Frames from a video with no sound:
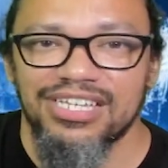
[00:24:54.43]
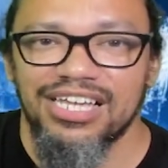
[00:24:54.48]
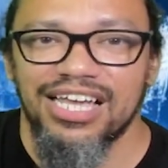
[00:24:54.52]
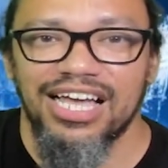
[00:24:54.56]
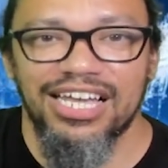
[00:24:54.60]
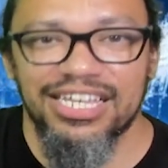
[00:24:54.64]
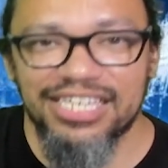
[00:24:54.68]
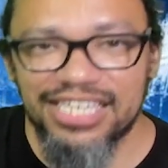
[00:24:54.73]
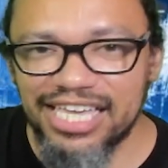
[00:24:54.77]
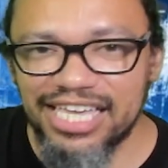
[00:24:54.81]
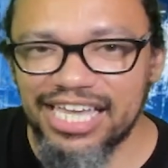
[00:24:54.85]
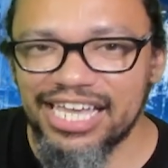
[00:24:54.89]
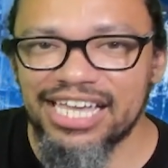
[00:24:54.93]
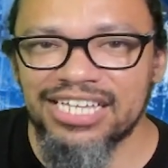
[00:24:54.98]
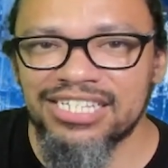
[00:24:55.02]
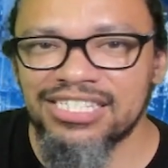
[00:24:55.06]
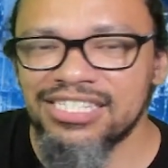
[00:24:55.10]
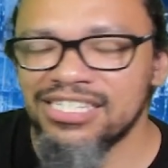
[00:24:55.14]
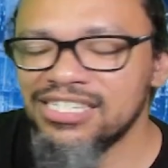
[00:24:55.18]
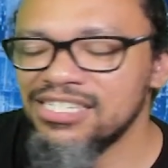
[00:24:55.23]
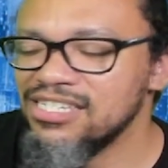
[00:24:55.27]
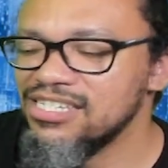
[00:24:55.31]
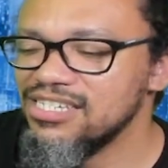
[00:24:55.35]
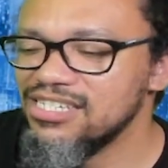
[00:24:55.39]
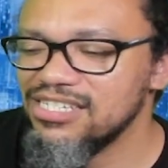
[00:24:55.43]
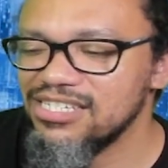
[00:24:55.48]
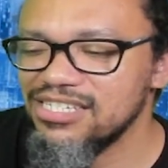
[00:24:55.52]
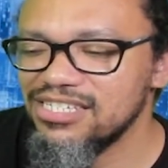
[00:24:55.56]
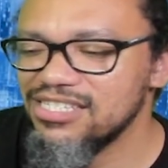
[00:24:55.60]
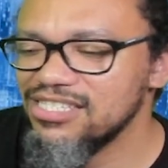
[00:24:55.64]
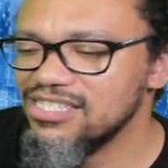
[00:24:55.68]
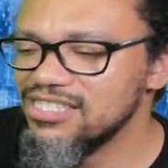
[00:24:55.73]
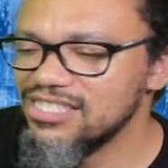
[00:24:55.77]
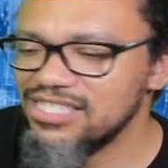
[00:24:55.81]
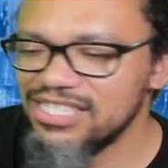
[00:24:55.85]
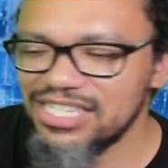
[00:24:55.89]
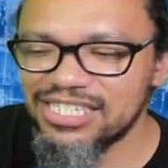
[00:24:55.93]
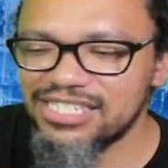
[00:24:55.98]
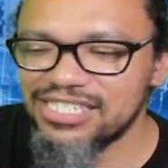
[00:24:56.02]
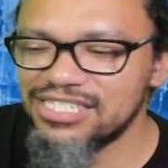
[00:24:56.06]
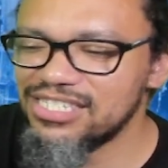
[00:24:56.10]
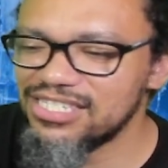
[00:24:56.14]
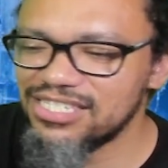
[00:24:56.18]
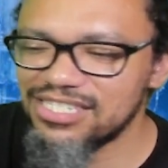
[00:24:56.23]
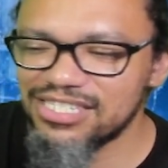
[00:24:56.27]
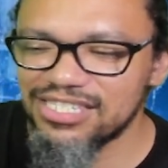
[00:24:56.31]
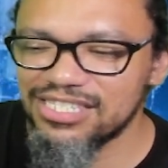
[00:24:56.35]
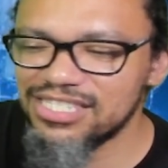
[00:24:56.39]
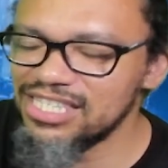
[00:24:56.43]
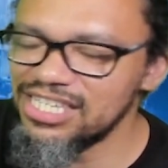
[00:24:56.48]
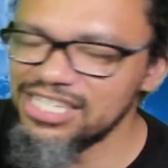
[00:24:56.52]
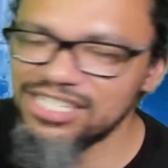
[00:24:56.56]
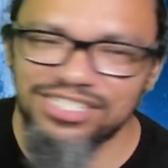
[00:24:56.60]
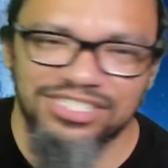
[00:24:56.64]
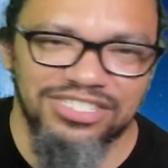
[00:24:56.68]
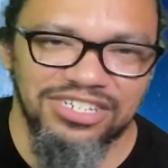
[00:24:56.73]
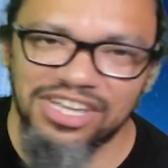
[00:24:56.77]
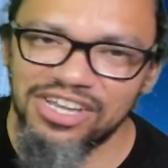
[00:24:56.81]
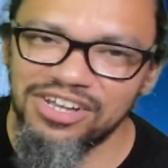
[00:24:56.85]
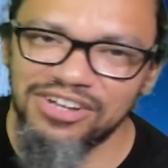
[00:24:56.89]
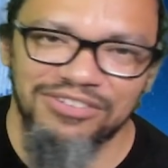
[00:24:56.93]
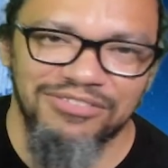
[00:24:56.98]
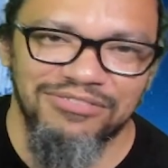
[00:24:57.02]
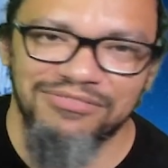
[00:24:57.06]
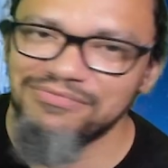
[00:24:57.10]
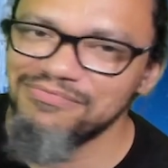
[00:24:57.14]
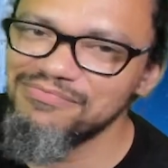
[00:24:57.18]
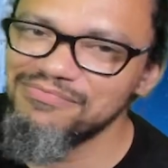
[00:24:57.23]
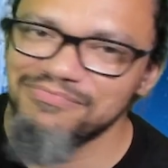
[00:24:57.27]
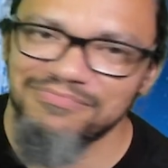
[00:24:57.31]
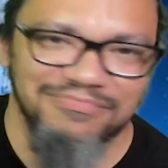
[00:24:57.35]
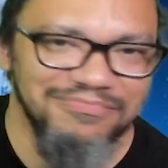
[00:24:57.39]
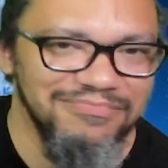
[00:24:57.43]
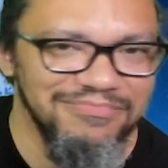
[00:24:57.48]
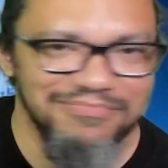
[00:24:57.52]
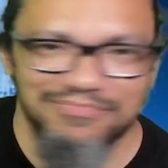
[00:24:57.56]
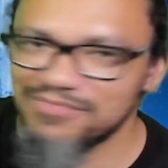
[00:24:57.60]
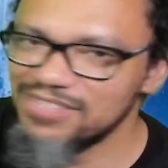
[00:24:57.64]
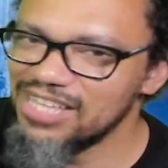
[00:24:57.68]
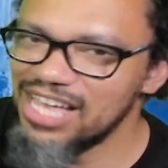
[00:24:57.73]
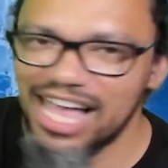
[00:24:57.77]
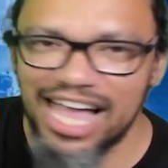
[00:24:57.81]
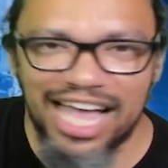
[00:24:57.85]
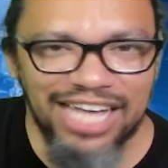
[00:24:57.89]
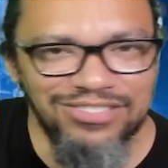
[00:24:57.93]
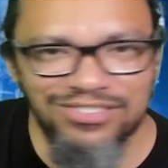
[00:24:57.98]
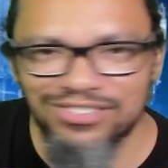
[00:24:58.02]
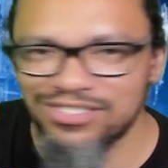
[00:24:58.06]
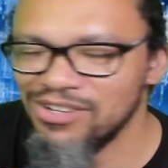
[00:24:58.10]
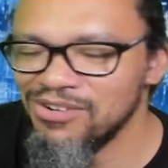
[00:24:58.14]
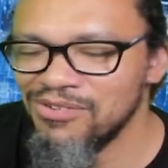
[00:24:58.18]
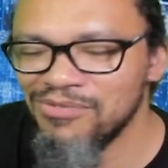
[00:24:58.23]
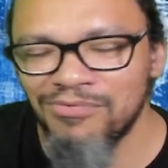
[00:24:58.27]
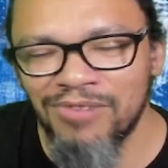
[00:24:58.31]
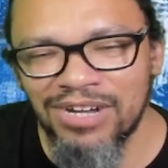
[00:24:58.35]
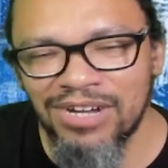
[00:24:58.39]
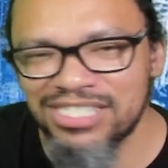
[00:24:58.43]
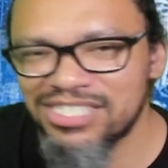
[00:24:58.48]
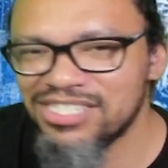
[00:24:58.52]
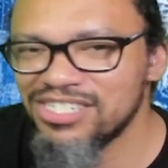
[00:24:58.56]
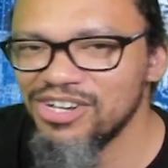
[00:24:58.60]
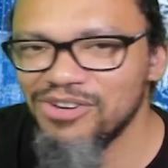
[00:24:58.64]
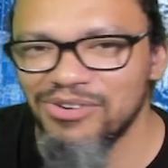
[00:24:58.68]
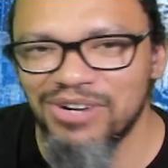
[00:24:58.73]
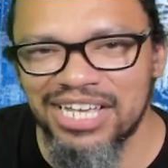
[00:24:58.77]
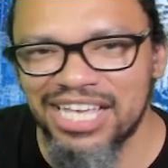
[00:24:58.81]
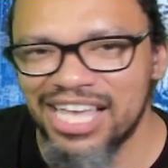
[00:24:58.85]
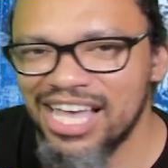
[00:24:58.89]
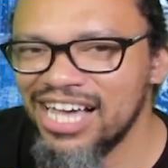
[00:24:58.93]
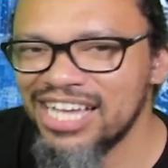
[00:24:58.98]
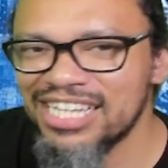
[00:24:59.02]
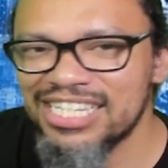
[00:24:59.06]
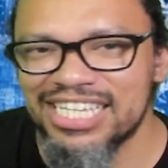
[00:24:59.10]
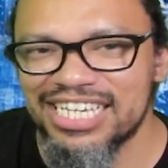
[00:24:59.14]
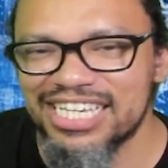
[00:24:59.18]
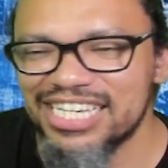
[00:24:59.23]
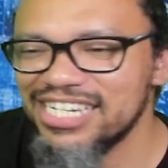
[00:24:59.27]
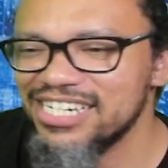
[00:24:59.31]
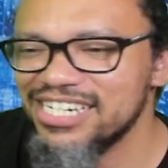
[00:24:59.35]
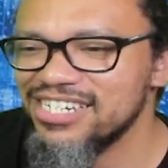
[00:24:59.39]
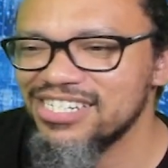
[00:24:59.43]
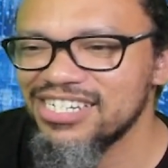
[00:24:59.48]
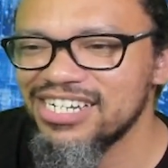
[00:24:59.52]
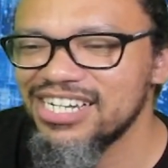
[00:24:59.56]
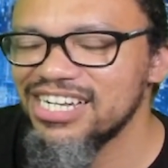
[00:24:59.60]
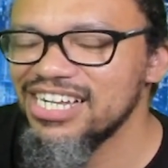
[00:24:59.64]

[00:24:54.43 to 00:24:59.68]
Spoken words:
Again, this show, I don't know what's going on here.